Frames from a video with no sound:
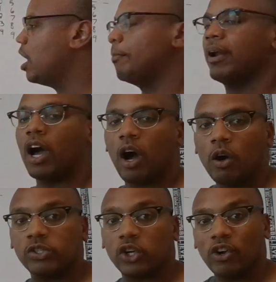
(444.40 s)
but I
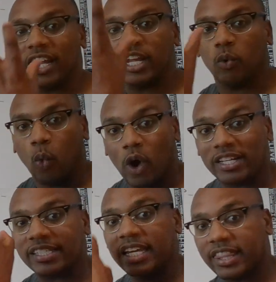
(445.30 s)
also need
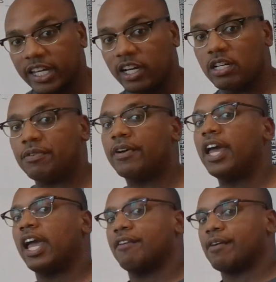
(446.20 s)
1/10 of
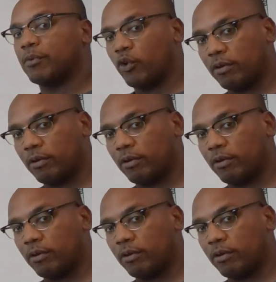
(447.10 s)
if I'm going